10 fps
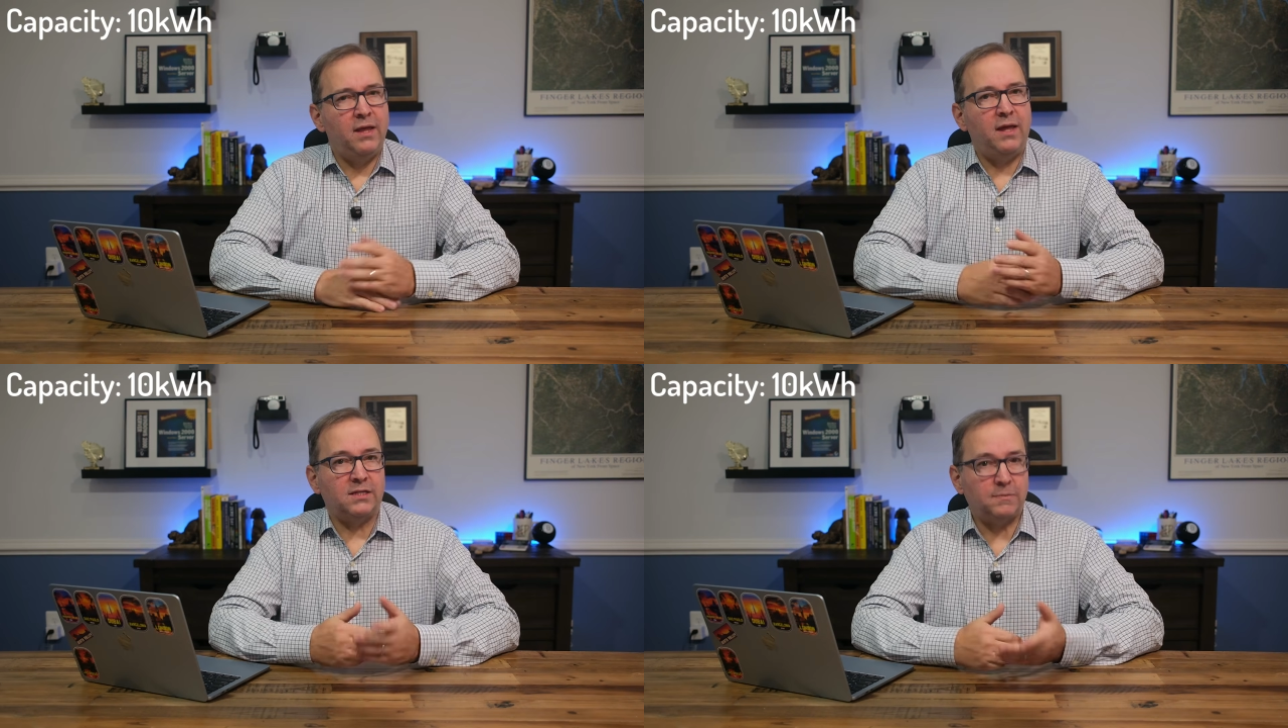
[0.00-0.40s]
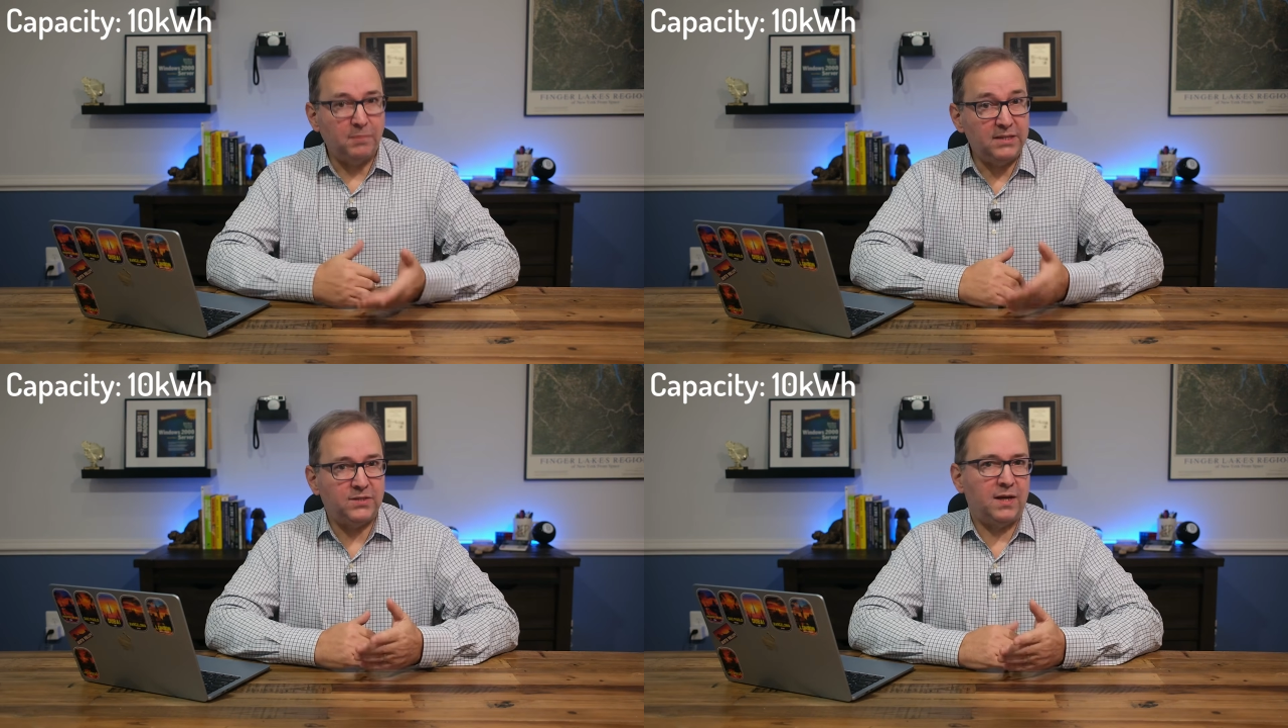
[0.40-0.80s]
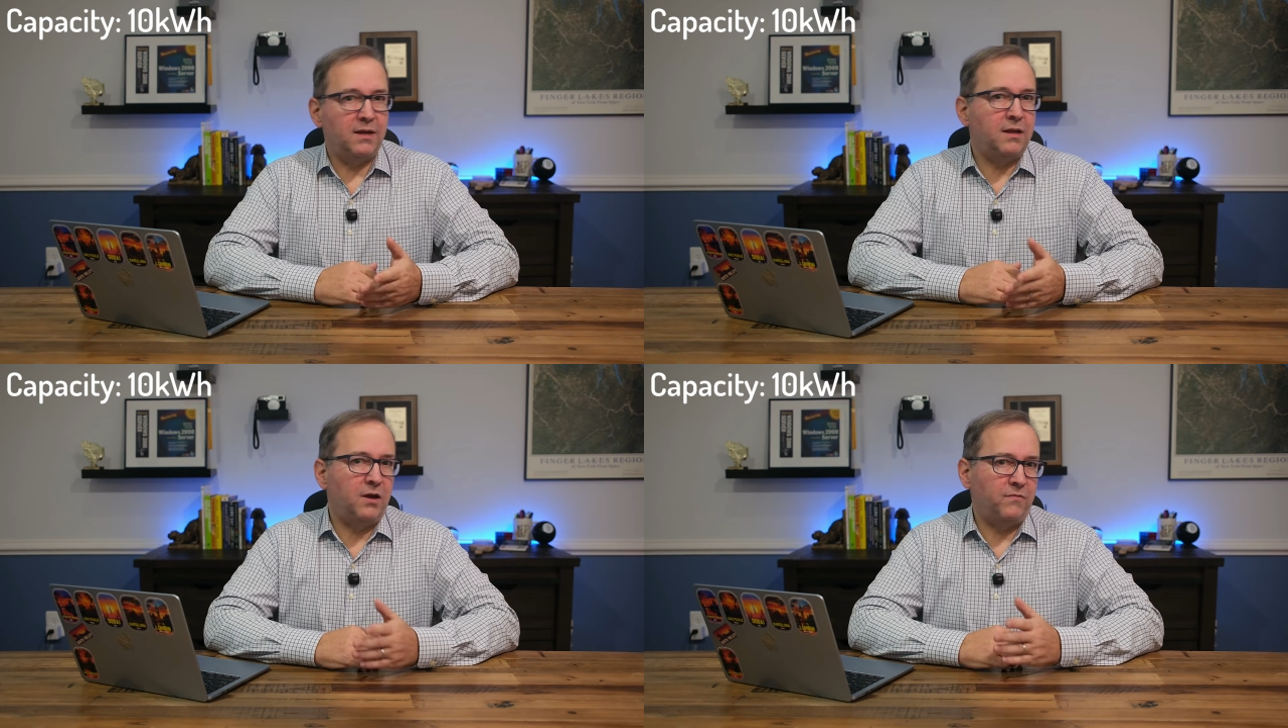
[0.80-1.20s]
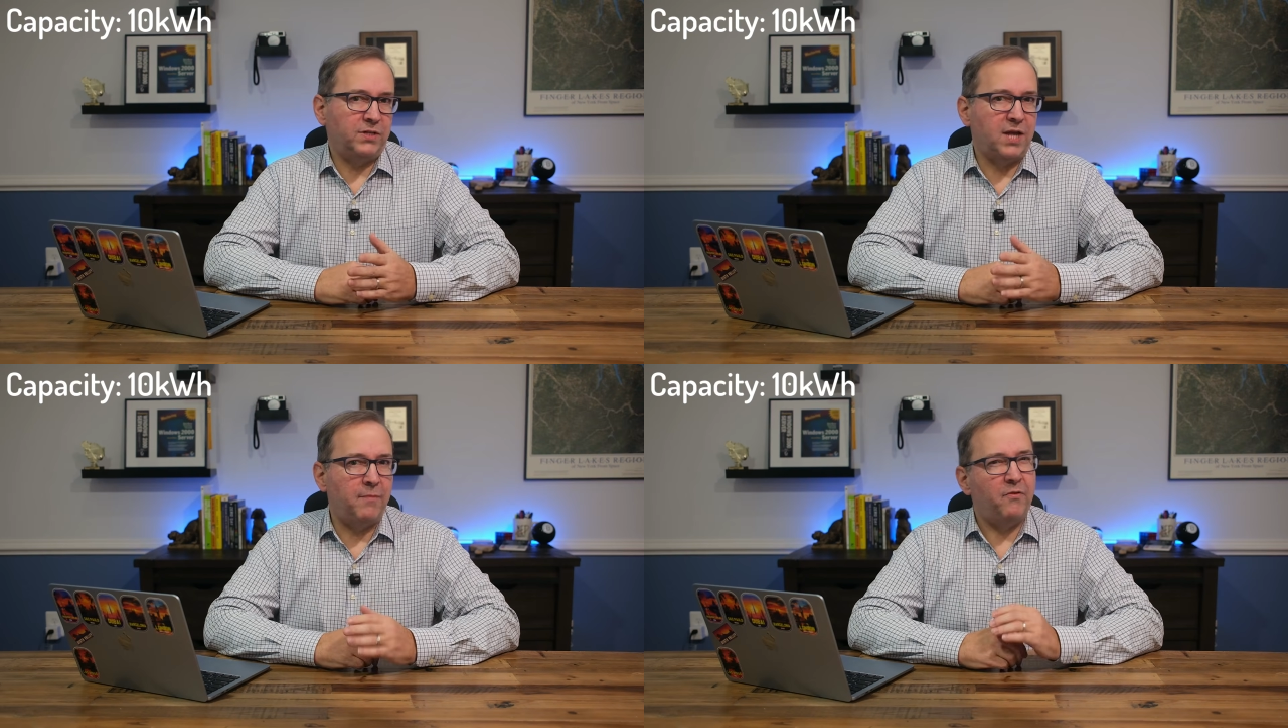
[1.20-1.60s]
and a split-second cutover
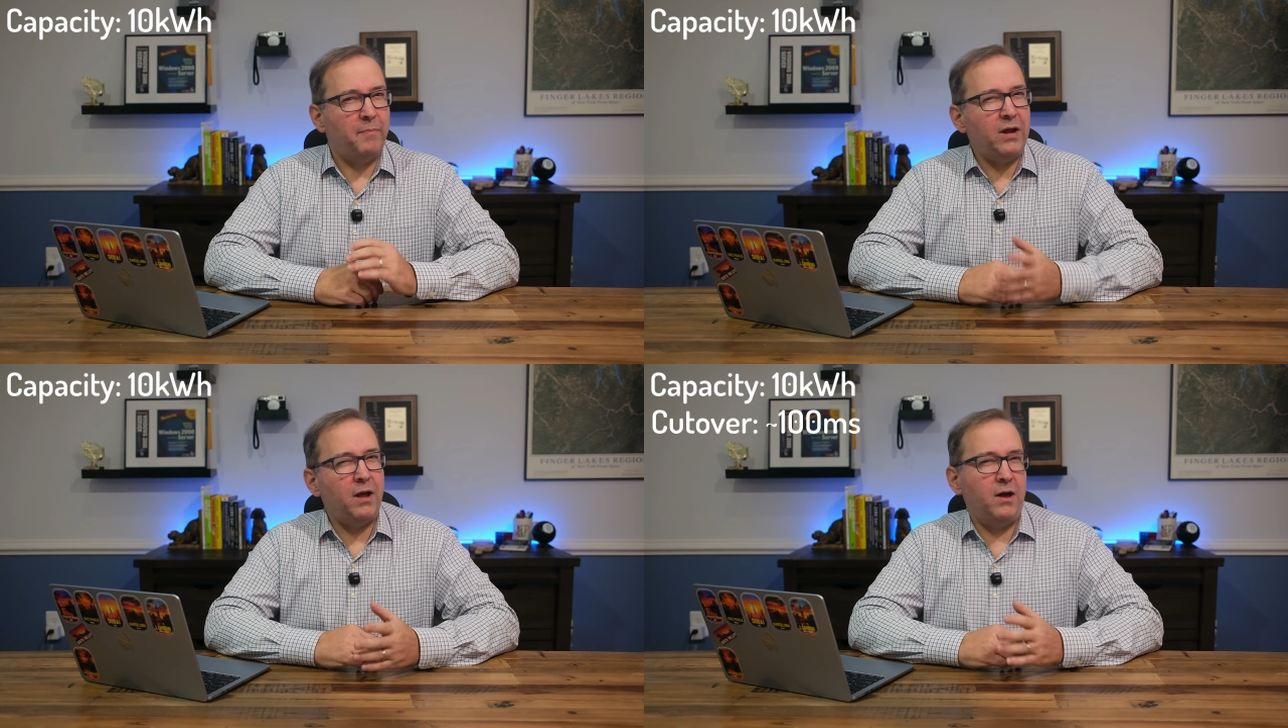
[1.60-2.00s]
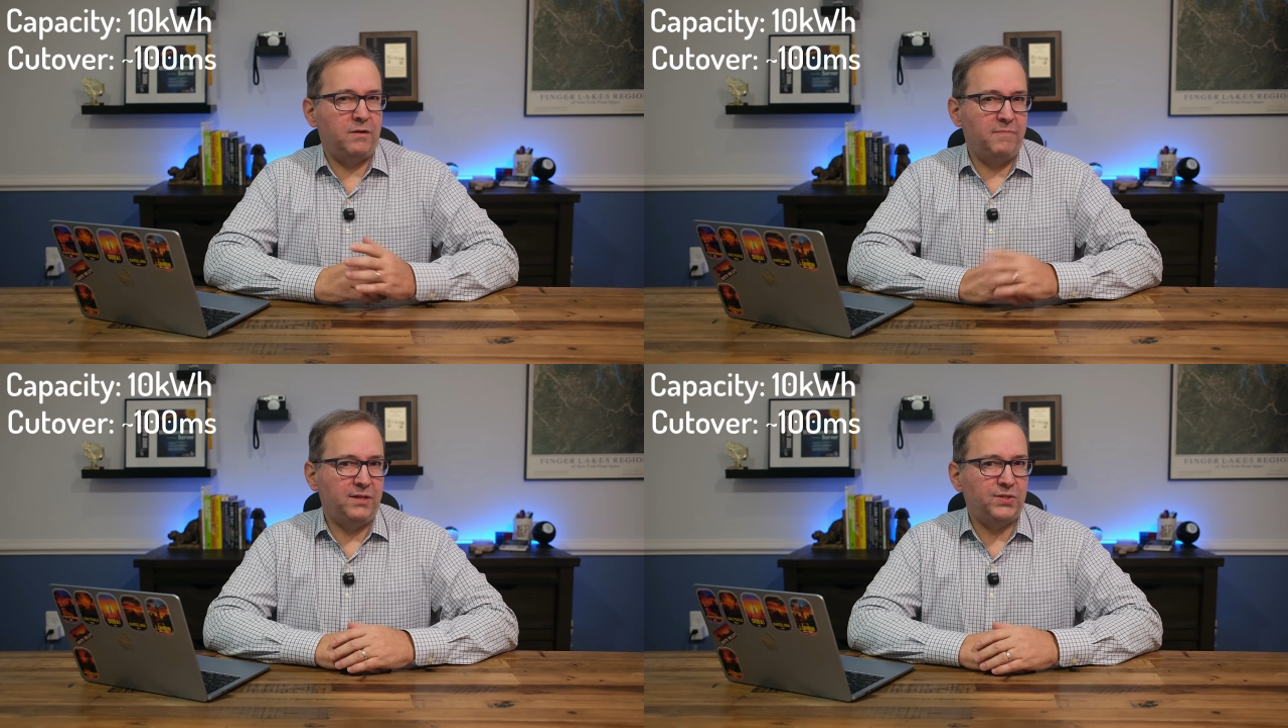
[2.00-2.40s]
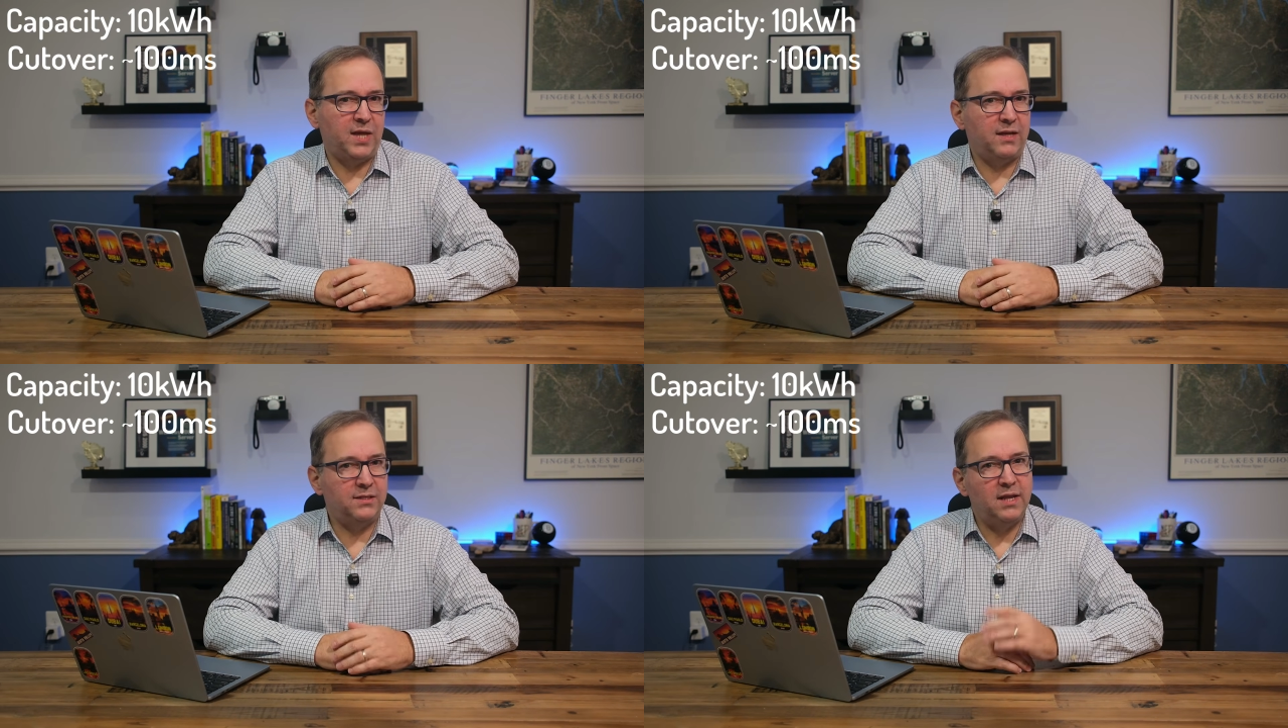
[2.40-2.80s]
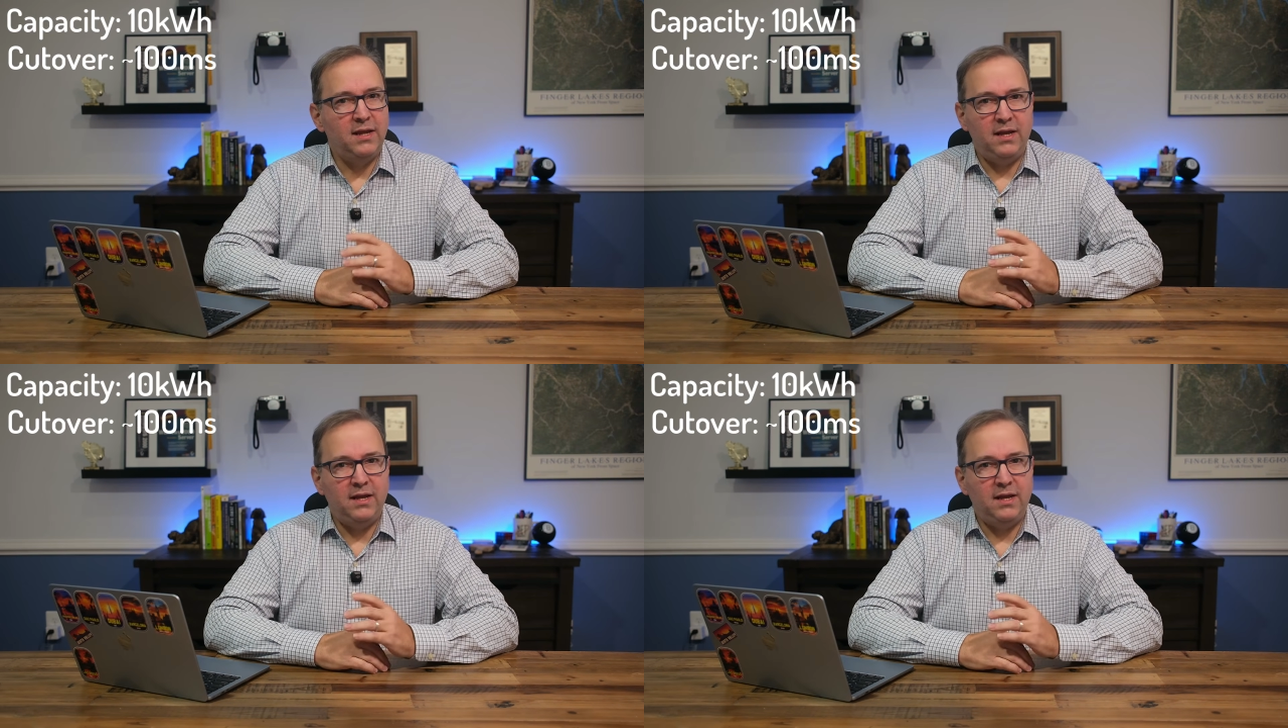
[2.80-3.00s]
time of about 100 milliseconds